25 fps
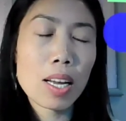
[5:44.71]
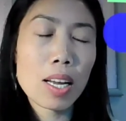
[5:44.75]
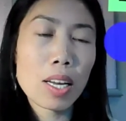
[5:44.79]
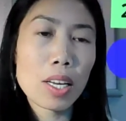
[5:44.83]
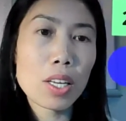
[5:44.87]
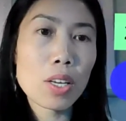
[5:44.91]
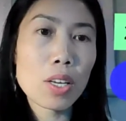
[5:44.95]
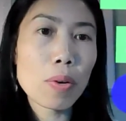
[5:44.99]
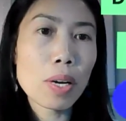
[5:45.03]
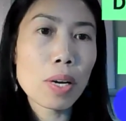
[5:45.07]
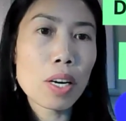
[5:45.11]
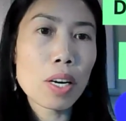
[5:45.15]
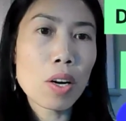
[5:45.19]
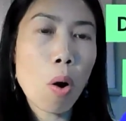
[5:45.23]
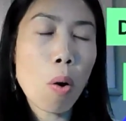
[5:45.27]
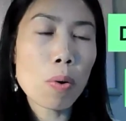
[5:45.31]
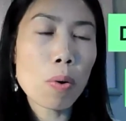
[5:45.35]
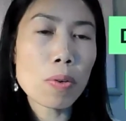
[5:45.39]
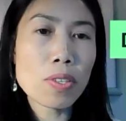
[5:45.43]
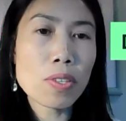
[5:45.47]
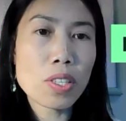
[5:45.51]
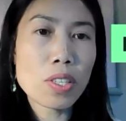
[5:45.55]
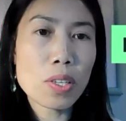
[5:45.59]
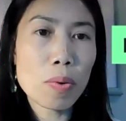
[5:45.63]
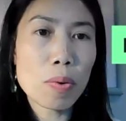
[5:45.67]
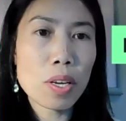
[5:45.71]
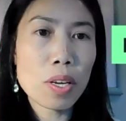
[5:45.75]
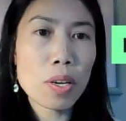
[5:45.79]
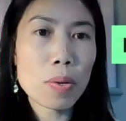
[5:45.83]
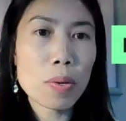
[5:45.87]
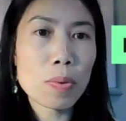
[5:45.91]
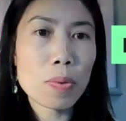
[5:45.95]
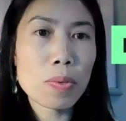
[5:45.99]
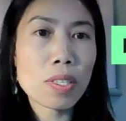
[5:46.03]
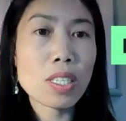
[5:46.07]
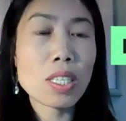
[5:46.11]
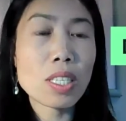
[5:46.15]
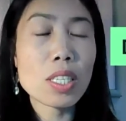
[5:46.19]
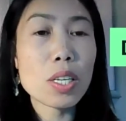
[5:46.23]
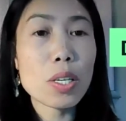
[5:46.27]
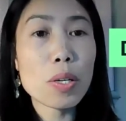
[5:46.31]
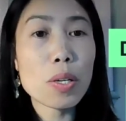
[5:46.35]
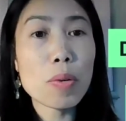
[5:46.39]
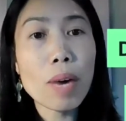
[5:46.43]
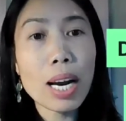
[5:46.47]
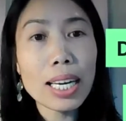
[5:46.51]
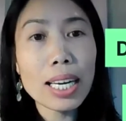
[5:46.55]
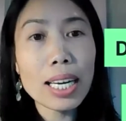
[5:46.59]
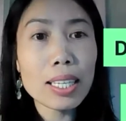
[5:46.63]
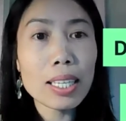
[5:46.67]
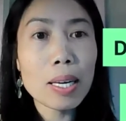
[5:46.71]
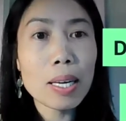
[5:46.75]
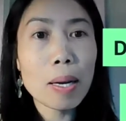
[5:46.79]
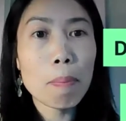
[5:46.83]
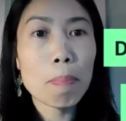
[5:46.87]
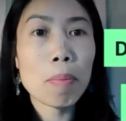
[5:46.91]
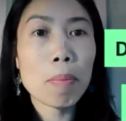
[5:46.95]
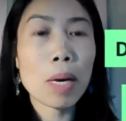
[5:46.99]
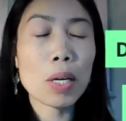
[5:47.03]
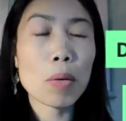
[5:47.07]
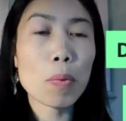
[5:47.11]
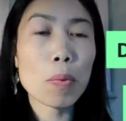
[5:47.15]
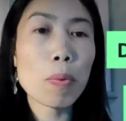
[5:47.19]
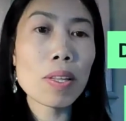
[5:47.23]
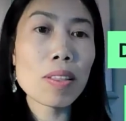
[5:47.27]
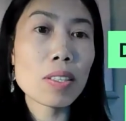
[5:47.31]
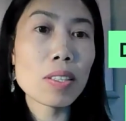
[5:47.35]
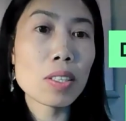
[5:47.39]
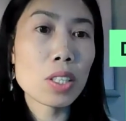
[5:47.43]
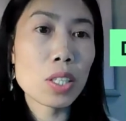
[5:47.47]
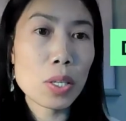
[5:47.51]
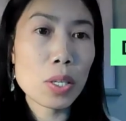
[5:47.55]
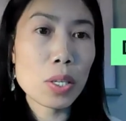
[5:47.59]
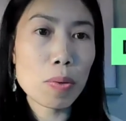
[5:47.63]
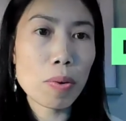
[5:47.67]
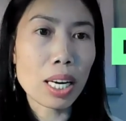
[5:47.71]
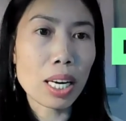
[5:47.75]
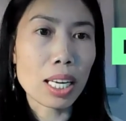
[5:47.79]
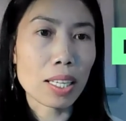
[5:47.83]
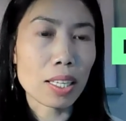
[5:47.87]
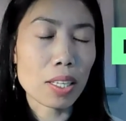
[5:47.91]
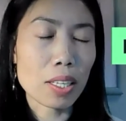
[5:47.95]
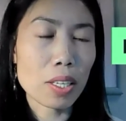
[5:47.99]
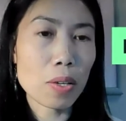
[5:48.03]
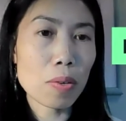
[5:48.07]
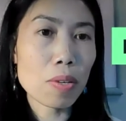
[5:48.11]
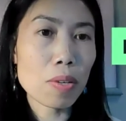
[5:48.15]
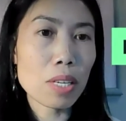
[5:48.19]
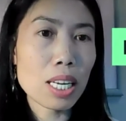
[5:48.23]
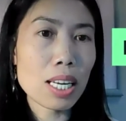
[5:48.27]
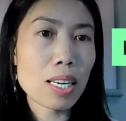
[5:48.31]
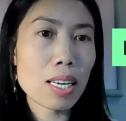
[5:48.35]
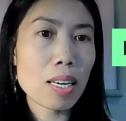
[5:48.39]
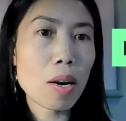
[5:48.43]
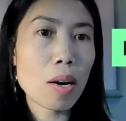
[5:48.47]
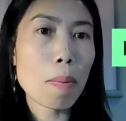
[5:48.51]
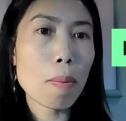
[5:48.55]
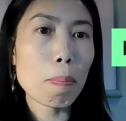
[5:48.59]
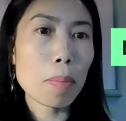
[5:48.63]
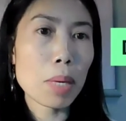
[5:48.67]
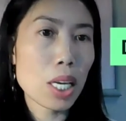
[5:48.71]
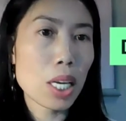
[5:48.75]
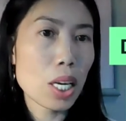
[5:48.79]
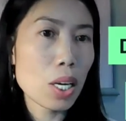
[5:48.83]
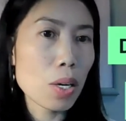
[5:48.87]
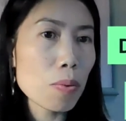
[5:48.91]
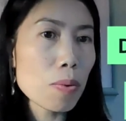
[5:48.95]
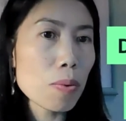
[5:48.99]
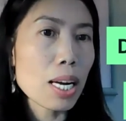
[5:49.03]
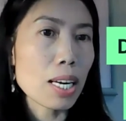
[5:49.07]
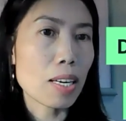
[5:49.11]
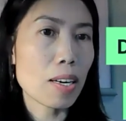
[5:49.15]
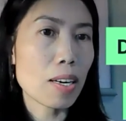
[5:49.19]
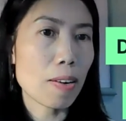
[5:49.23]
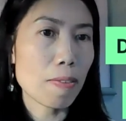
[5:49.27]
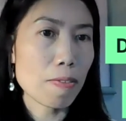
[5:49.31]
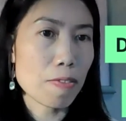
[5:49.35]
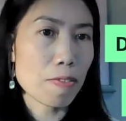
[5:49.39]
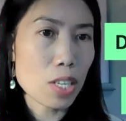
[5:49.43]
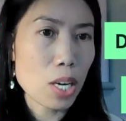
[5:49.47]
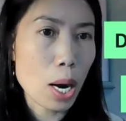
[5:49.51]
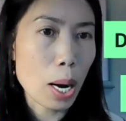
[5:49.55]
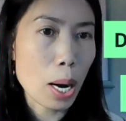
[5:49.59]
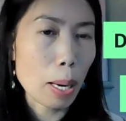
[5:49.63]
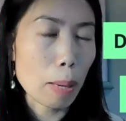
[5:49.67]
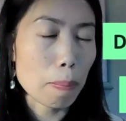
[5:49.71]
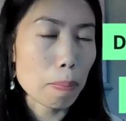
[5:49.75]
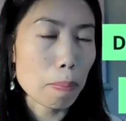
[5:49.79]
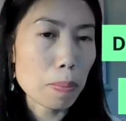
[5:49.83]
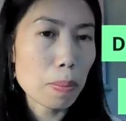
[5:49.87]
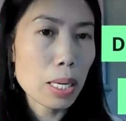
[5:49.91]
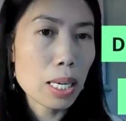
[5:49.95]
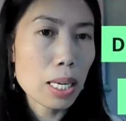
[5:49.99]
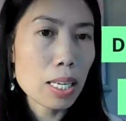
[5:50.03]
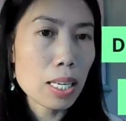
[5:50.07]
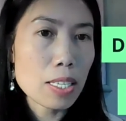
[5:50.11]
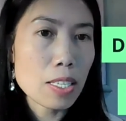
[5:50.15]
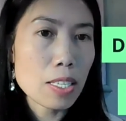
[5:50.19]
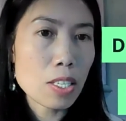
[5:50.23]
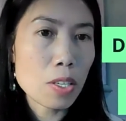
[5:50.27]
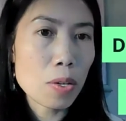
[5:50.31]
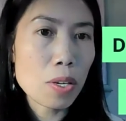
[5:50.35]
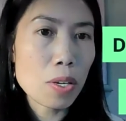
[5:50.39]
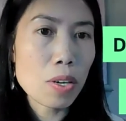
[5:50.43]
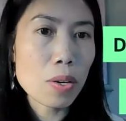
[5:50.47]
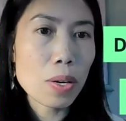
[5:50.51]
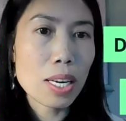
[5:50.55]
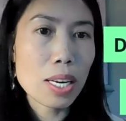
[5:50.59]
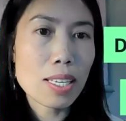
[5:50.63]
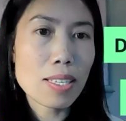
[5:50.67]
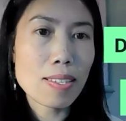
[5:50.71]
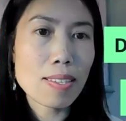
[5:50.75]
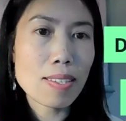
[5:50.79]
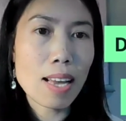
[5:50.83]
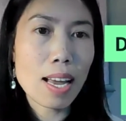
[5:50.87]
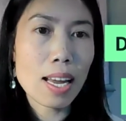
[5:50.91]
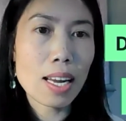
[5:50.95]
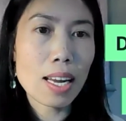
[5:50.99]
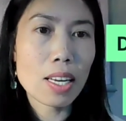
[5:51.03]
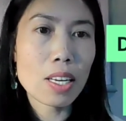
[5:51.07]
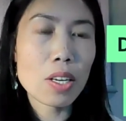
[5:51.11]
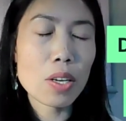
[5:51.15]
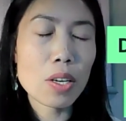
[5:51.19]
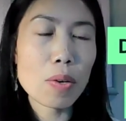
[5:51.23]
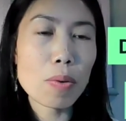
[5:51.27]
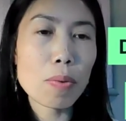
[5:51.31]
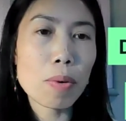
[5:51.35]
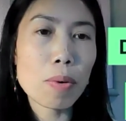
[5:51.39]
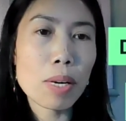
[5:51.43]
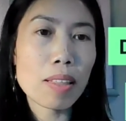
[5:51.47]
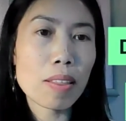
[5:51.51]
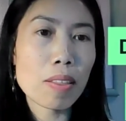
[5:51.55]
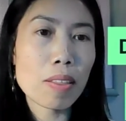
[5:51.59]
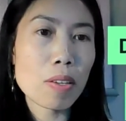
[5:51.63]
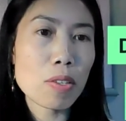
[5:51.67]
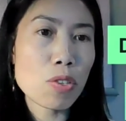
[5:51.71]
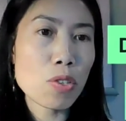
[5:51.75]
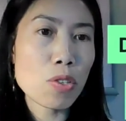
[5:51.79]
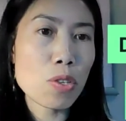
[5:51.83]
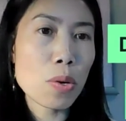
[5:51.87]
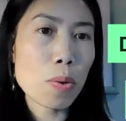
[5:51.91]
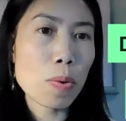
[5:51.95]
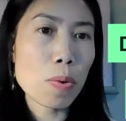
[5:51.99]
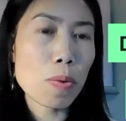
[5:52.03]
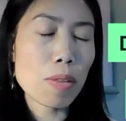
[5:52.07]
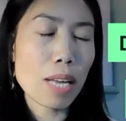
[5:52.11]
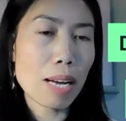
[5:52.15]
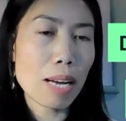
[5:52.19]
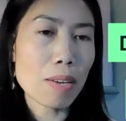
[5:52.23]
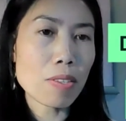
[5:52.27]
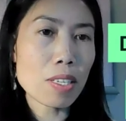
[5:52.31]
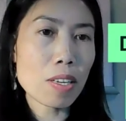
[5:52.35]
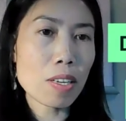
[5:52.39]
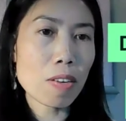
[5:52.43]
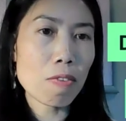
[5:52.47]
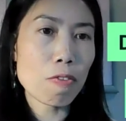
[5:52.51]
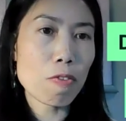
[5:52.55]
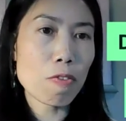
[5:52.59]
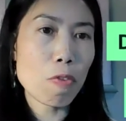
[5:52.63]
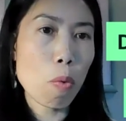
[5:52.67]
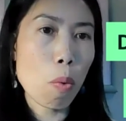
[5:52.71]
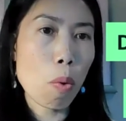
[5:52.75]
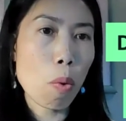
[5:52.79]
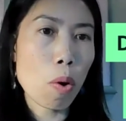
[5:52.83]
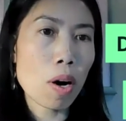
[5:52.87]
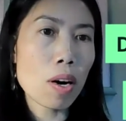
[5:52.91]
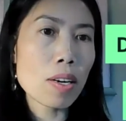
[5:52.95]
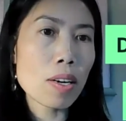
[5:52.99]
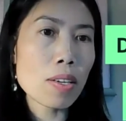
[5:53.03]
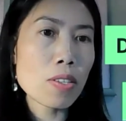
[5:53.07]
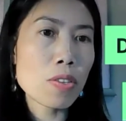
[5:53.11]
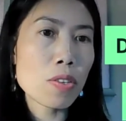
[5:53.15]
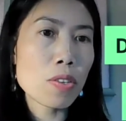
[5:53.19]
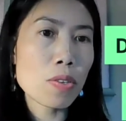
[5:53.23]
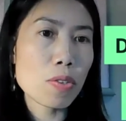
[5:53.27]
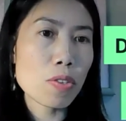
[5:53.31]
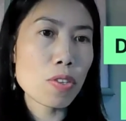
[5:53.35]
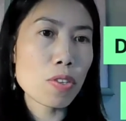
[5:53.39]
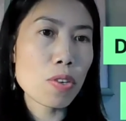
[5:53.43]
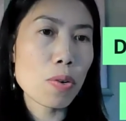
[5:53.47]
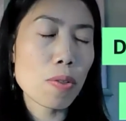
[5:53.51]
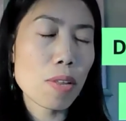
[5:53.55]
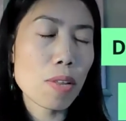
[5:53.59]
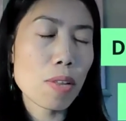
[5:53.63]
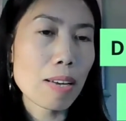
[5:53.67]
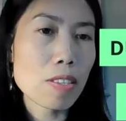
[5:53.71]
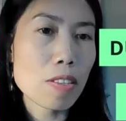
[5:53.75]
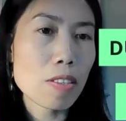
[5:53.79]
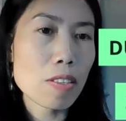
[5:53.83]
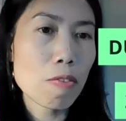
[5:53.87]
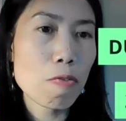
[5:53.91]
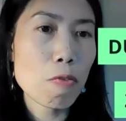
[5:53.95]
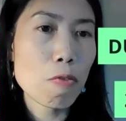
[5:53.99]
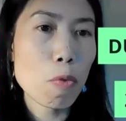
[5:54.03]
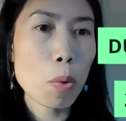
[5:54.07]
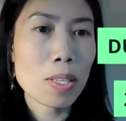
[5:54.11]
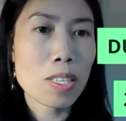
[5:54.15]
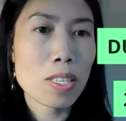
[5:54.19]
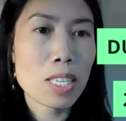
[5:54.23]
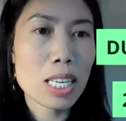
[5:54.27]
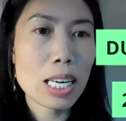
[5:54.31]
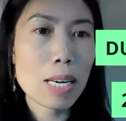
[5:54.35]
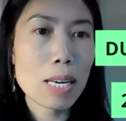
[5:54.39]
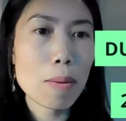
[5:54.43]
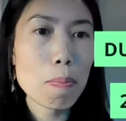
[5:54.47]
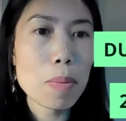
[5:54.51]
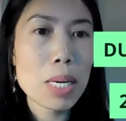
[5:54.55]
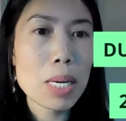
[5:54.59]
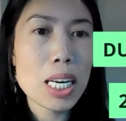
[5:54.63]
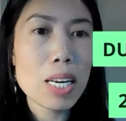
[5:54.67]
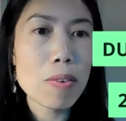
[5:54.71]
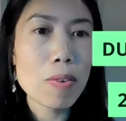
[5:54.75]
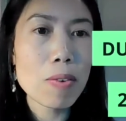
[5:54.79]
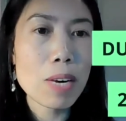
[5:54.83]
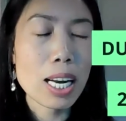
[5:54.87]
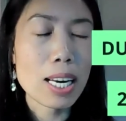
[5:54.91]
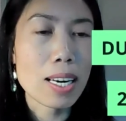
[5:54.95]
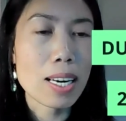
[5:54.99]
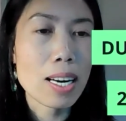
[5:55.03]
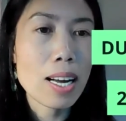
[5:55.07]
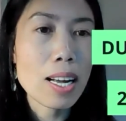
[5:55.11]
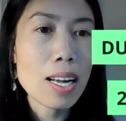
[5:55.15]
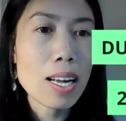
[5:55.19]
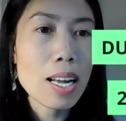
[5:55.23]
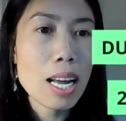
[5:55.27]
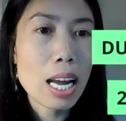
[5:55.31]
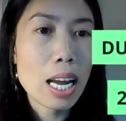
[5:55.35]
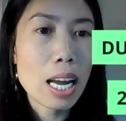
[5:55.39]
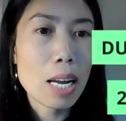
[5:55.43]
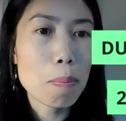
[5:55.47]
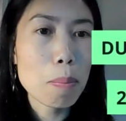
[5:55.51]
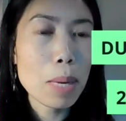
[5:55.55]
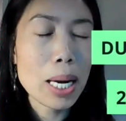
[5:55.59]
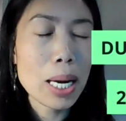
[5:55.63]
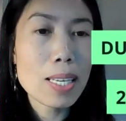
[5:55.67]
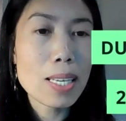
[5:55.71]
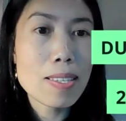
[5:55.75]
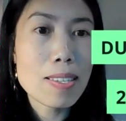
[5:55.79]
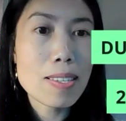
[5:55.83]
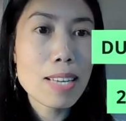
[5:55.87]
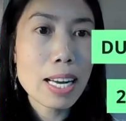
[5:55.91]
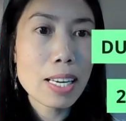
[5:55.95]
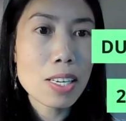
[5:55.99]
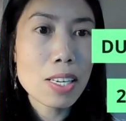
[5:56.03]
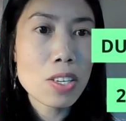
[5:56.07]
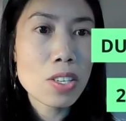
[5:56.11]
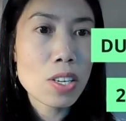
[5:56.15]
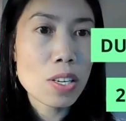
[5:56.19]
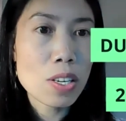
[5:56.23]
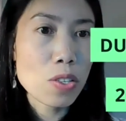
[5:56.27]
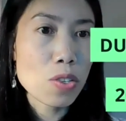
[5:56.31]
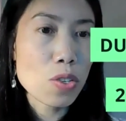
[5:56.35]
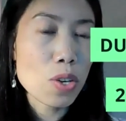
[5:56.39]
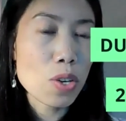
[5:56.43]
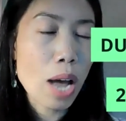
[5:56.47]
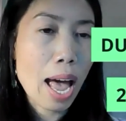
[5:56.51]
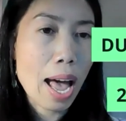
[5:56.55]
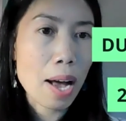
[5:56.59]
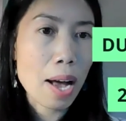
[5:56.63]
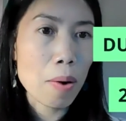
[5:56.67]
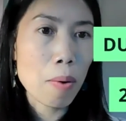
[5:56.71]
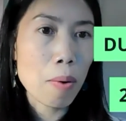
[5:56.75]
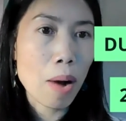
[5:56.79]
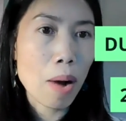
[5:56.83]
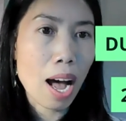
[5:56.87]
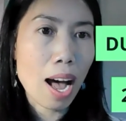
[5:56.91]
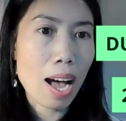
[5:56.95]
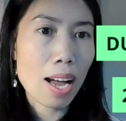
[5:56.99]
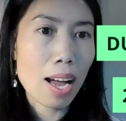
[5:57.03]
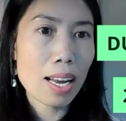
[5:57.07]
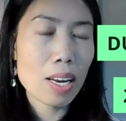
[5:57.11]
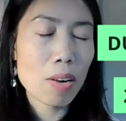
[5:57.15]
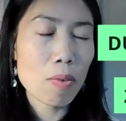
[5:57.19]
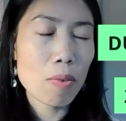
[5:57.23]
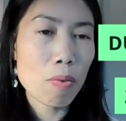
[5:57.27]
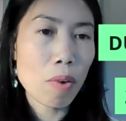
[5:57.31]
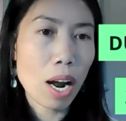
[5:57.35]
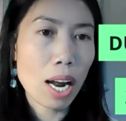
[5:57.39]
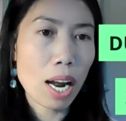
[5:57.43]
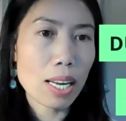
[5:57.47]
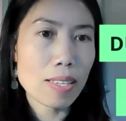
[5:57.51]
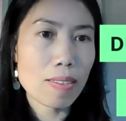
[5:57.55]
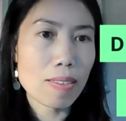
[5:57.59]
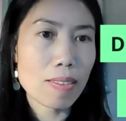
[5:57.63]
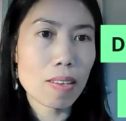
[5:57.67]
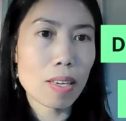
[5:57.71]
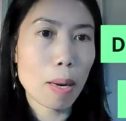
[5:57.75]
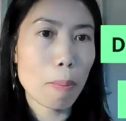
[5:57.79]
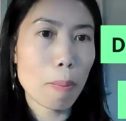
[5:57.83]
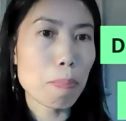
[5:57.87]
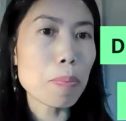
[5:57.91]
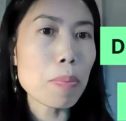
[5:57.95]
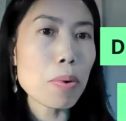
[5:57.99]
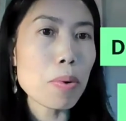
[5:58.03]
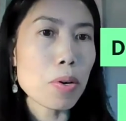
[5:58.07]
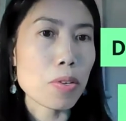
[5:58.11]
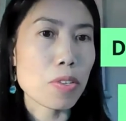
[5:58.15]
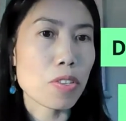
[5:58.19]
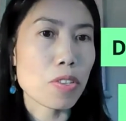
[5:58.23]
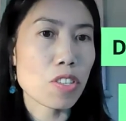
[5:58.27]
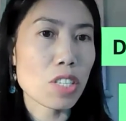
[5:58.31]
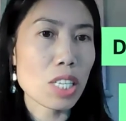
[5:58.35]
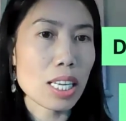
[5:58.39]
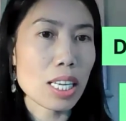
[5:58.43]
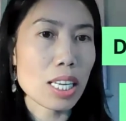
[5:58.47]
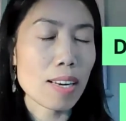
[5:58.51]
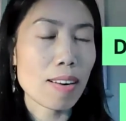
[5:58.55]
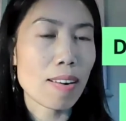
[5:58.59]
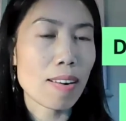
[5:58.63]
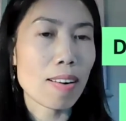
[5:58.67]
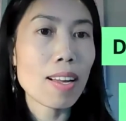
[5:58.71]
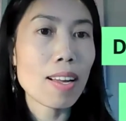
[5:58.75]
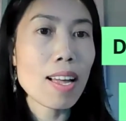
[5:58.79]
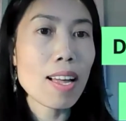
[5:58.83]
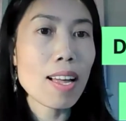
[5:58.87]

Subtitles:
You can also use during, but with during, you need a period of time. So you can say during the 2004 to 2014 period, and pay attention to how I write numbers here.